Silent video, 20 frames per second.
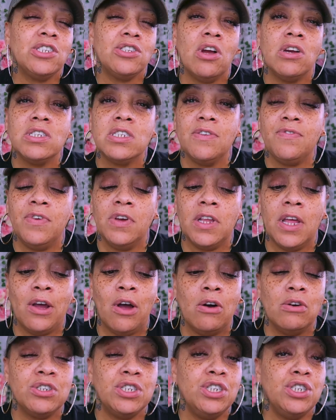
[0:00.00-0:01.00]
starts to feel like,
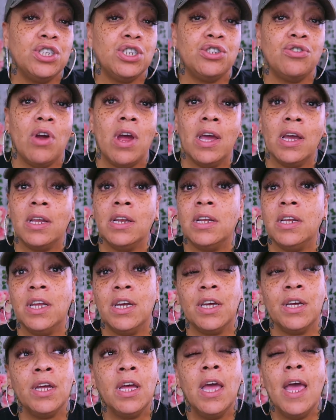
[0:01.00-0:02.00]
oh, she just dragging the
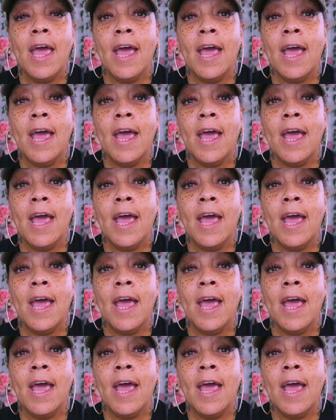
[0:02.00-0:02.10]
nigga.